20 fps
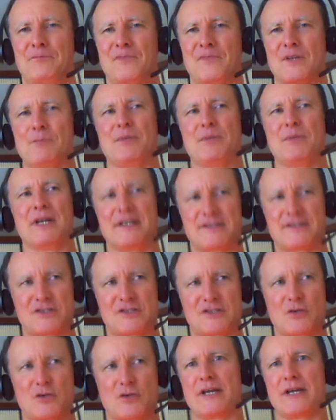But it's
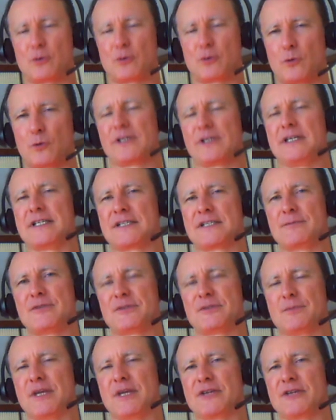the way your organism
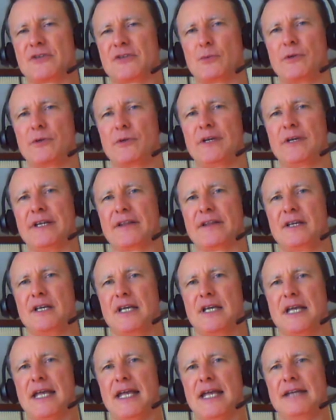is meant to breathe.
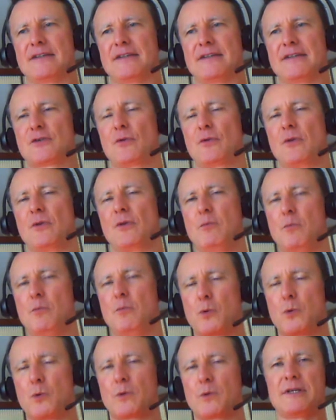And so the
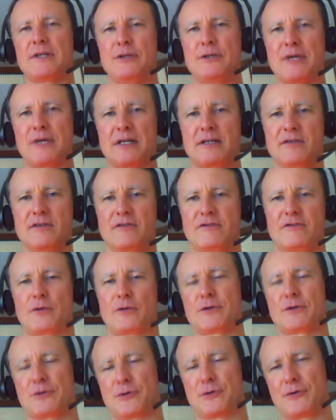more that you can
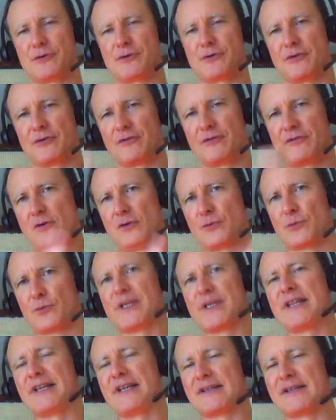convert your default
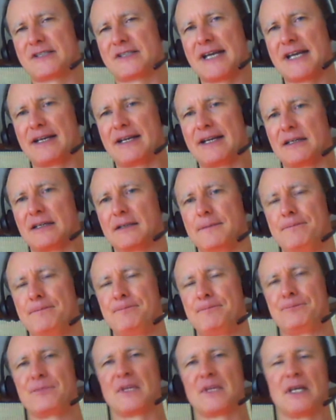breathing setting
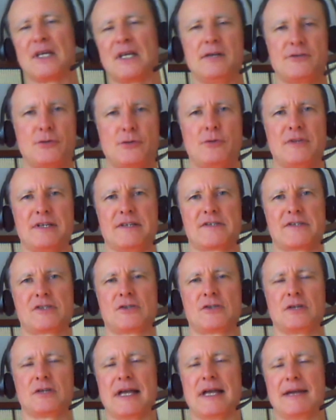to
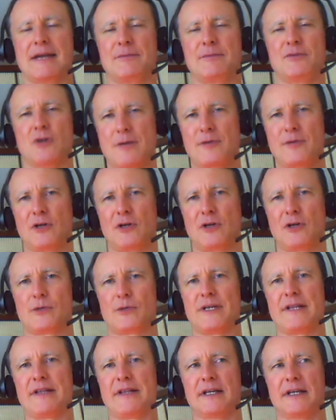this abdominal
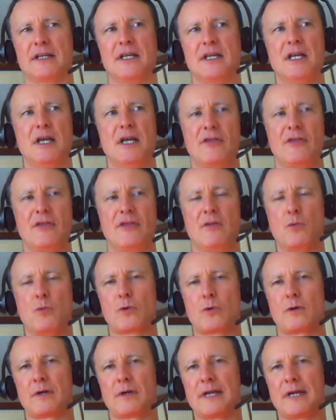breathing, the
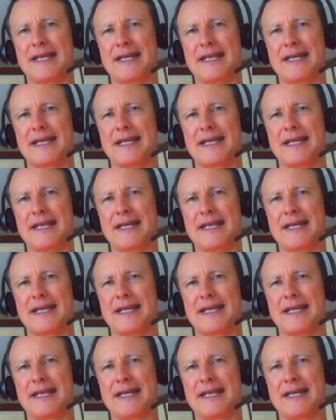more